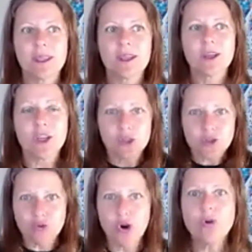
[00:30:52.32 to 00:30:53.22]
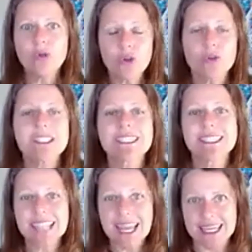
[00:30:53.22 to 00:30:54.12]
control your
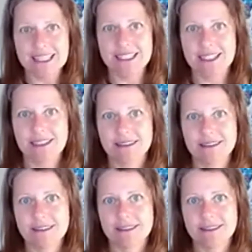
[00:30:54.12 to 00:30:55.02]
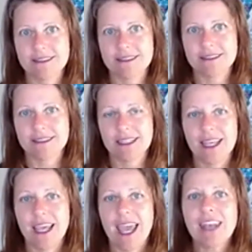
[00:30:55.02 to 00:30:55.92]
state
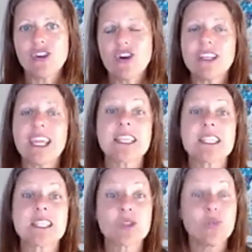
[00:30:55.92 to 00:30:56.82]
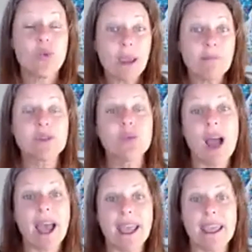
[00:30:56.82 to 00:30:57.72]
and not get swept
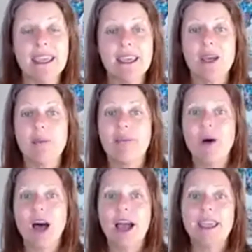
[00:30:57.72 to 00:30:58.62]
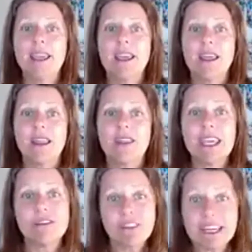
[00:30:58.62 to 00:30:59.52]
away by
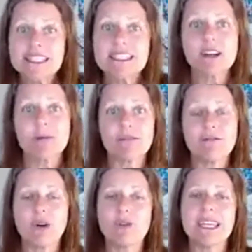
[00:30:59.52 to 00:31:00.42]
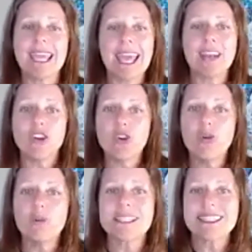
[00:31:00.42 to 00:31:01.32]
the events that are unfolding and
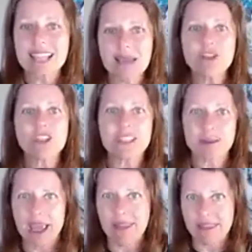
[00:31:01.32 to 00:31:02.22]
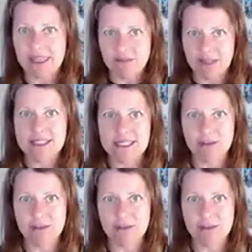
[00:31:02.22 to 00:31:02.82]
your perceptions about the events that are